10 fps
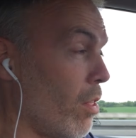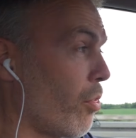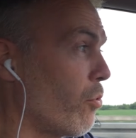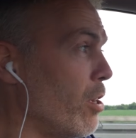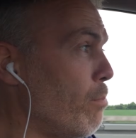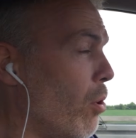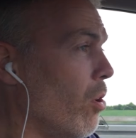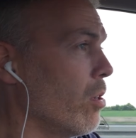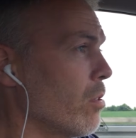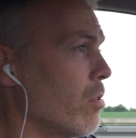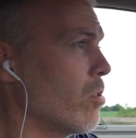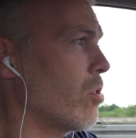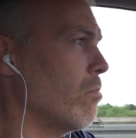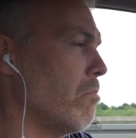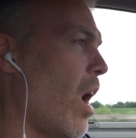
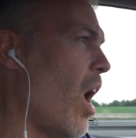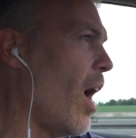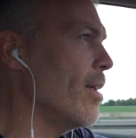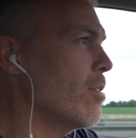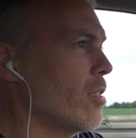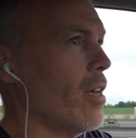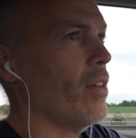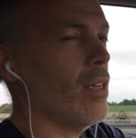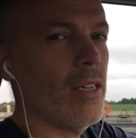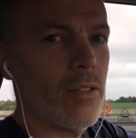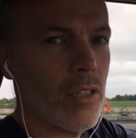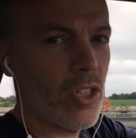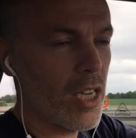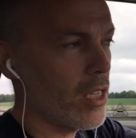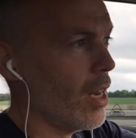3.7 in the
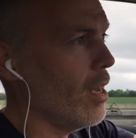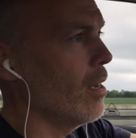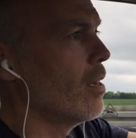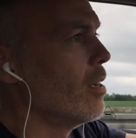Tesla